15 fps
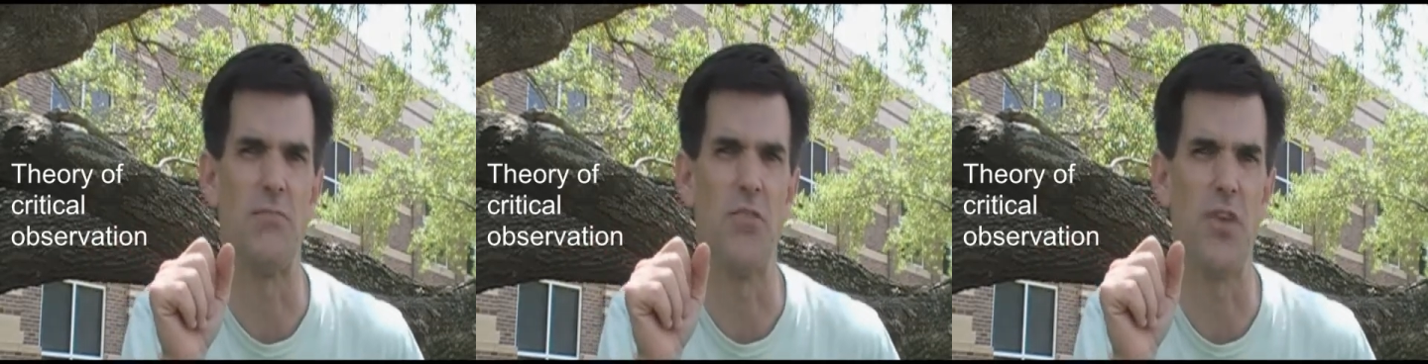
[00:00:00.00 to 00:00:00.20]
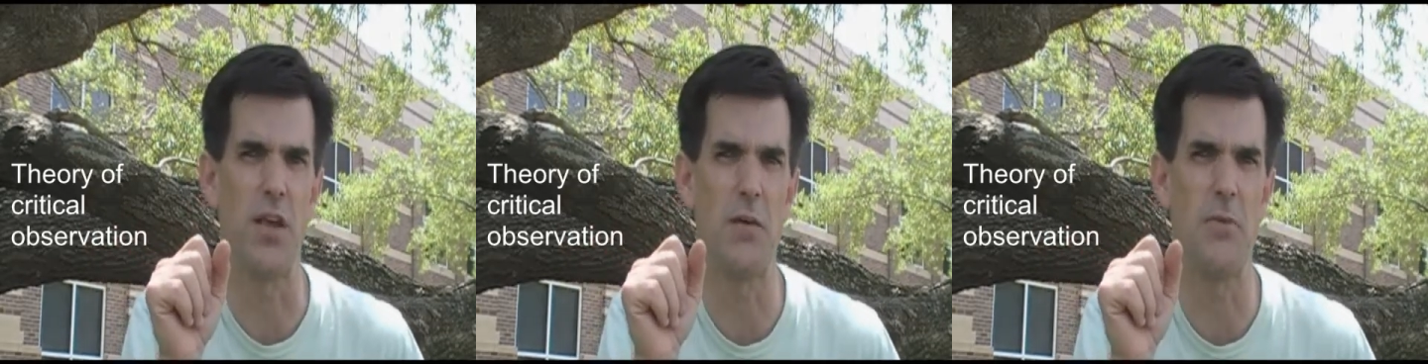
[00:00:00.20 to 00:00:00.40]

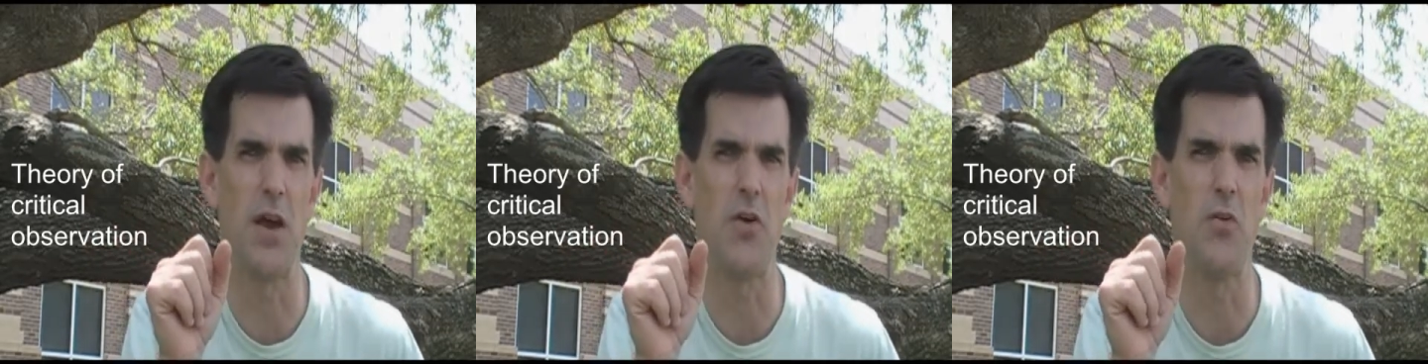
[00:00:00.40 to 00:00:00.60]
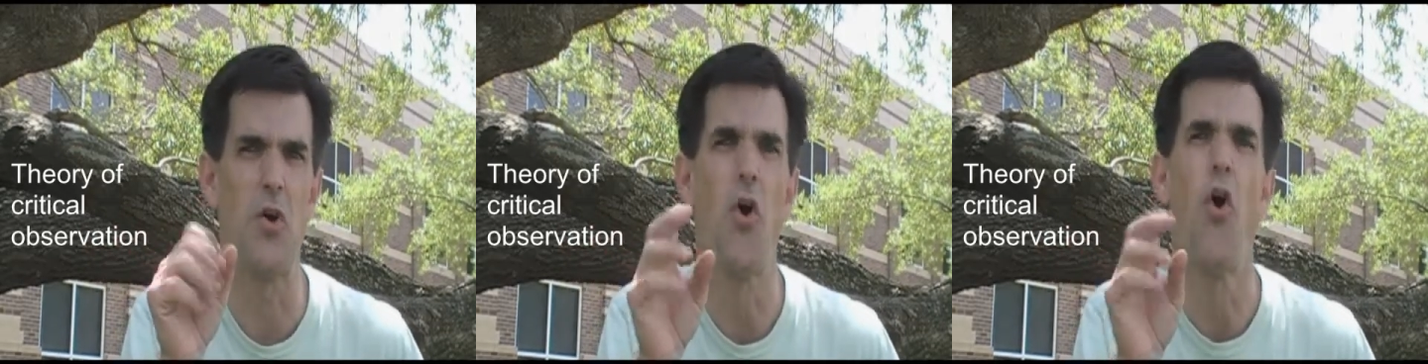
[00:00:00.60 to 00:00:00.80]
think
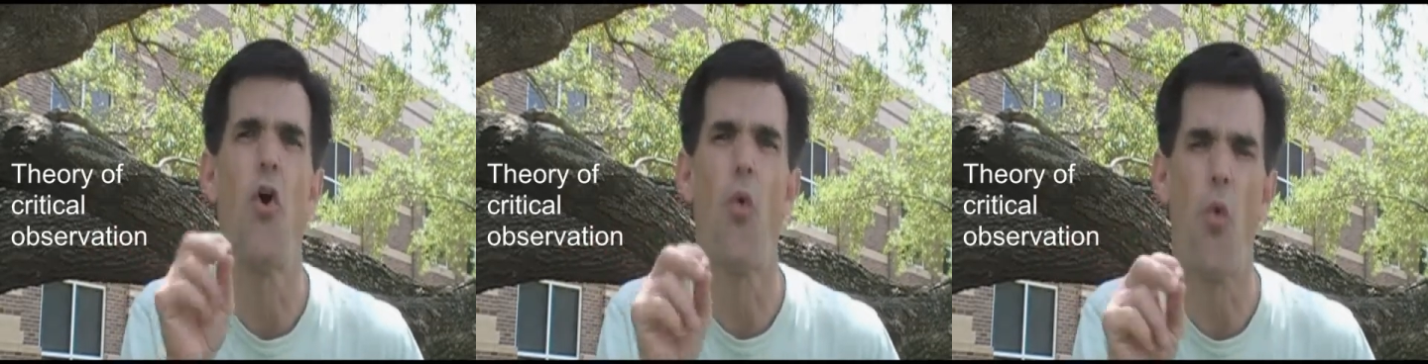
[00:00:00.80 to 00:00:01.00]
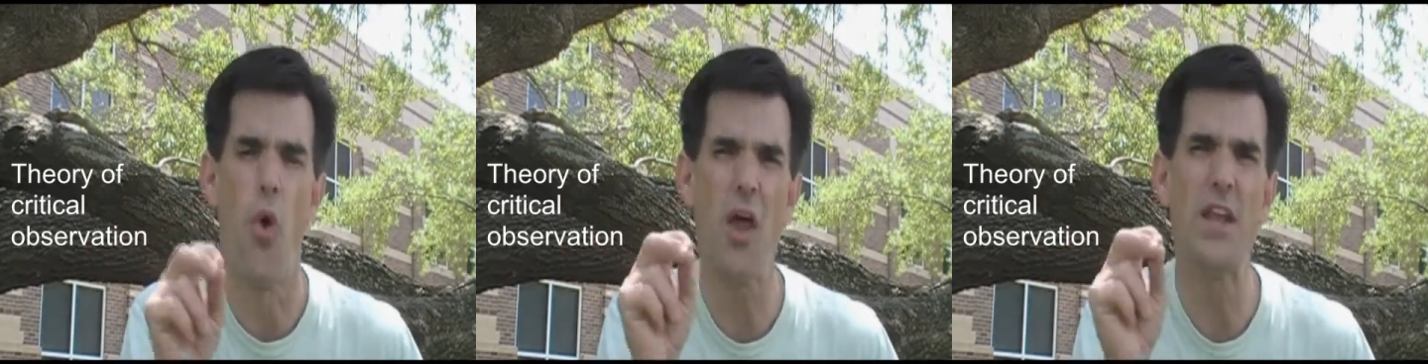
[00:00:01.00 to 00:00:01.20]
about.
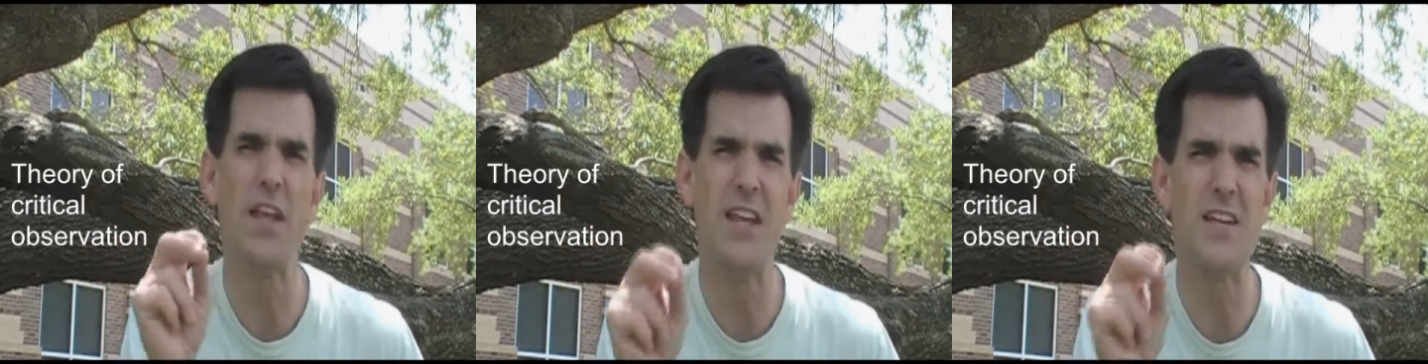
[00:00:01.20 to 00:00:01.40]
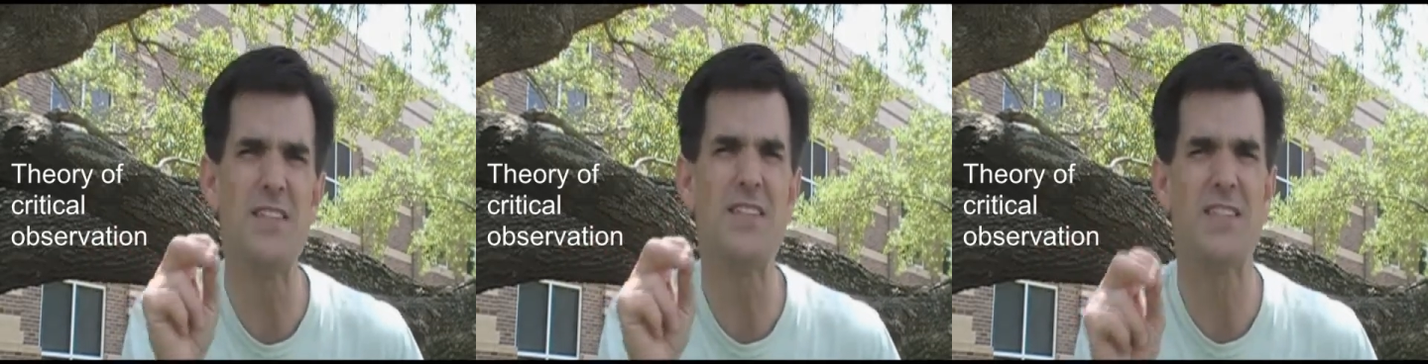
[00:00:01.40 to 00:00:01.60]
What
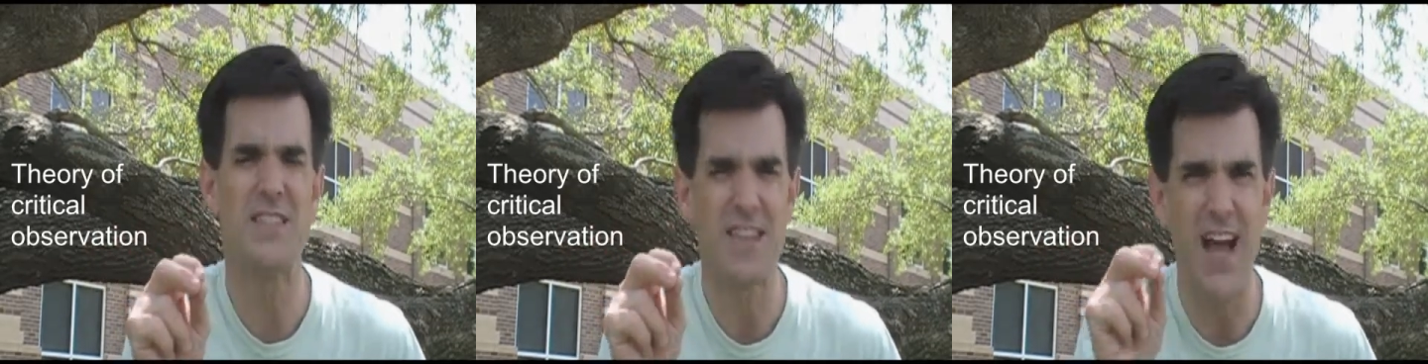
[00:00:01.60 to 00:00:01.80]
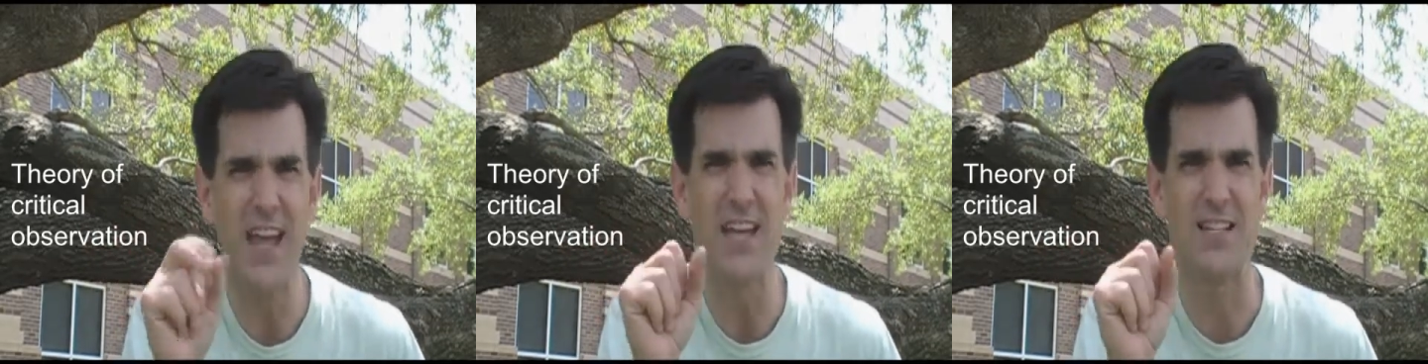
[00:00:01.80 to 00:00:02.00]
is a
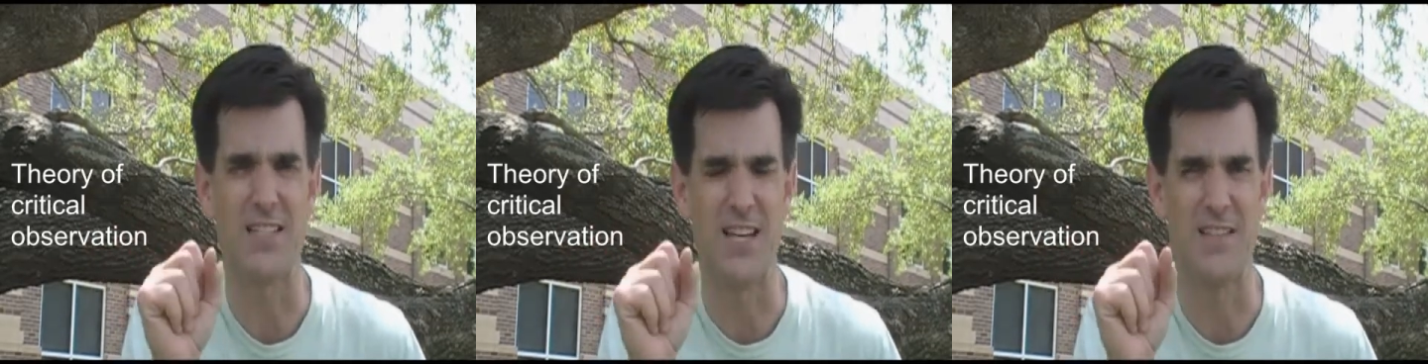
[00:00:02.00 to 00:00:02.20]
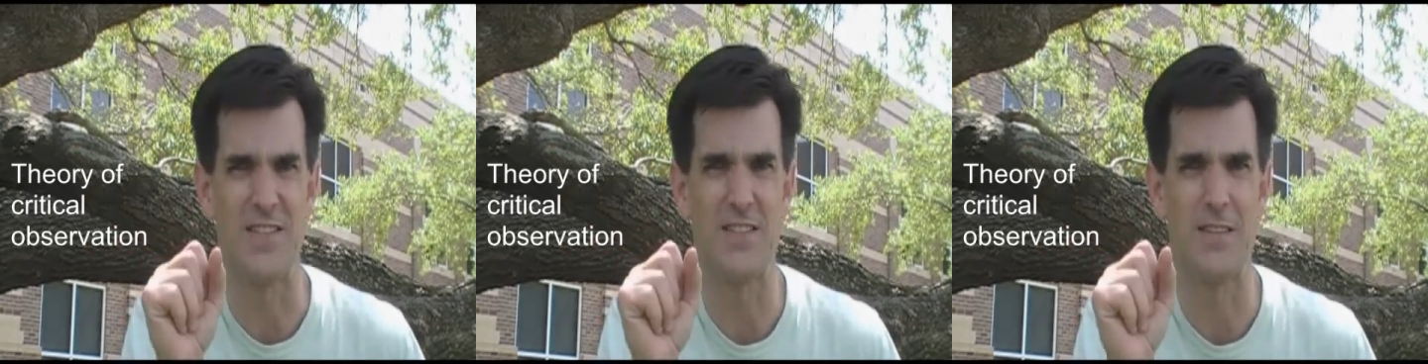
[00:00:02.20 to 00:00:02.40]

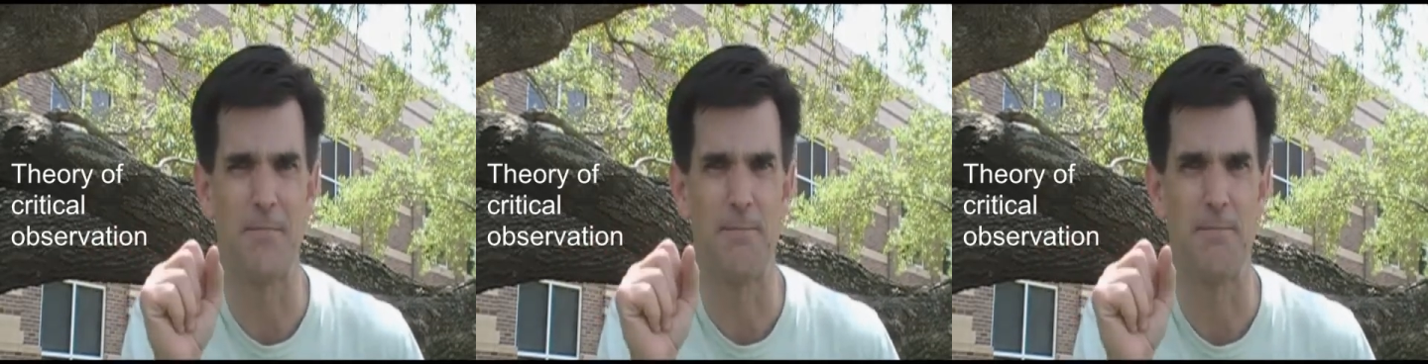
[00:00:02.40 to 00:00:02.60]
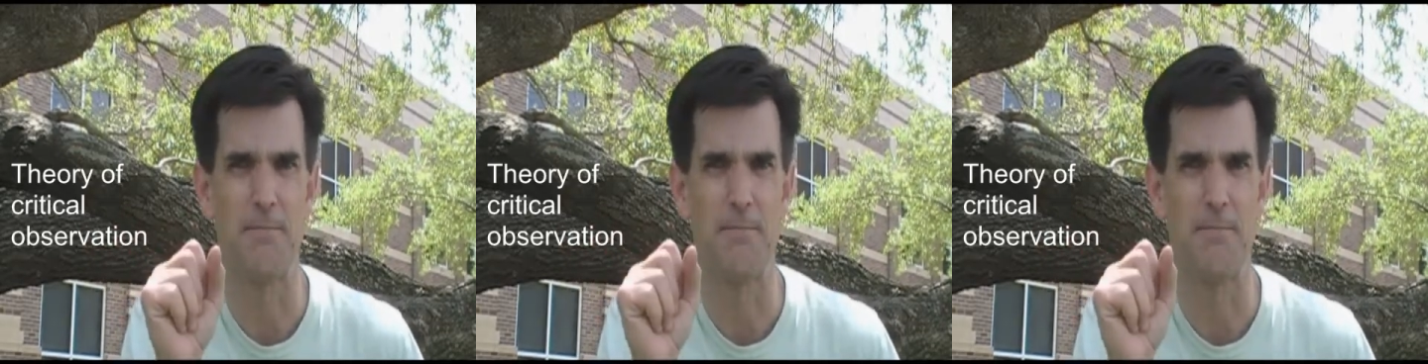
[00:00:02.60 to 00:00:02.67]
scientist?